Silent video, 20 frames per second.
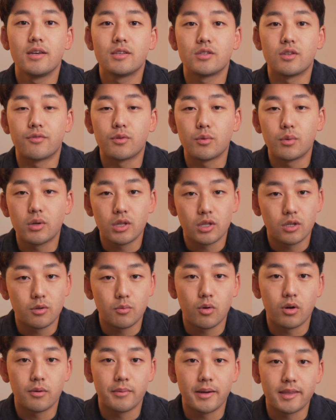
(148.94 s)
So if you want to learn
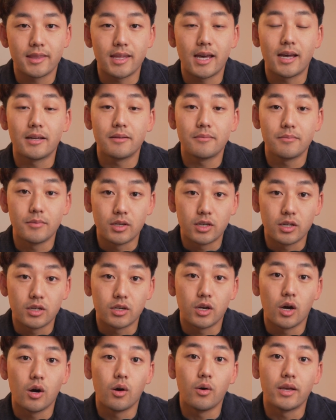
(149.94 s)
more about that, you can
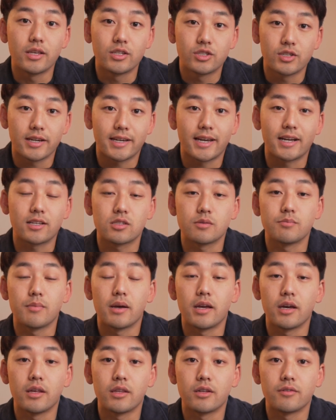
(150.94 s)
go and check out some of
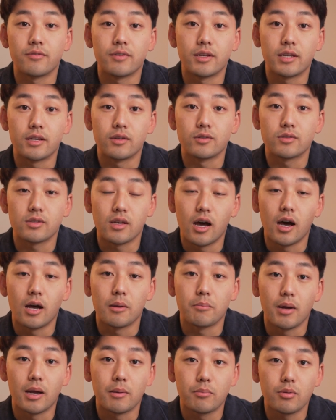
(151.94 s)
my other videos on
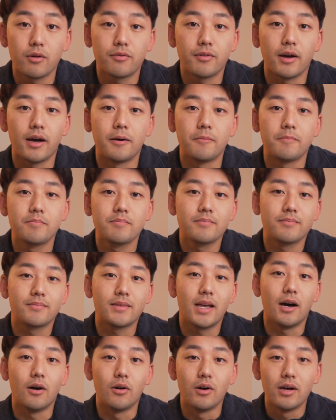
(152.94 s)
my profile.
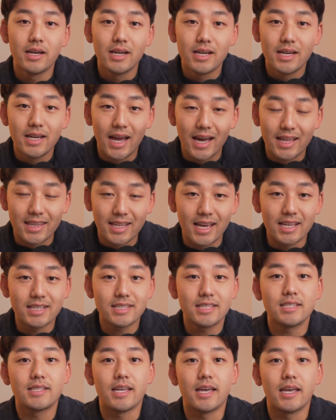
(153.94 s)
Now, at the end of
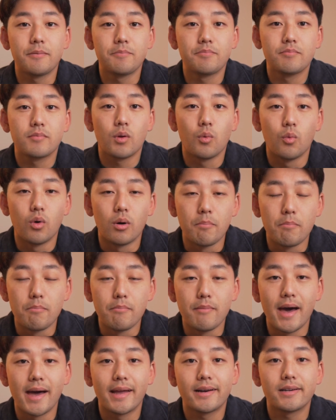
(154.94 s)
the day, what
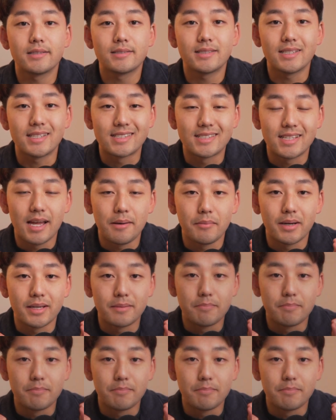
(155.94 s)
matters is that my